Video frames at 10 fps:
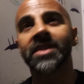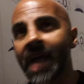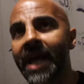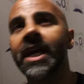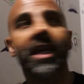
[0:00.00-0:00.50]

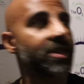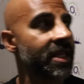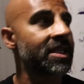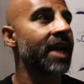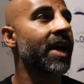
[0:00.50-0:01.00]
dieting,
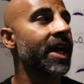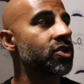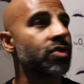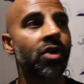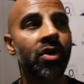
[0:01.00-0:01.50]
things like that.
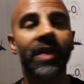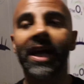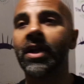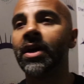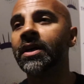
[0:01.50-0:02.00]
He's done all
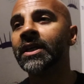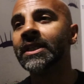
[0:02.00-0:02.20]
that lot.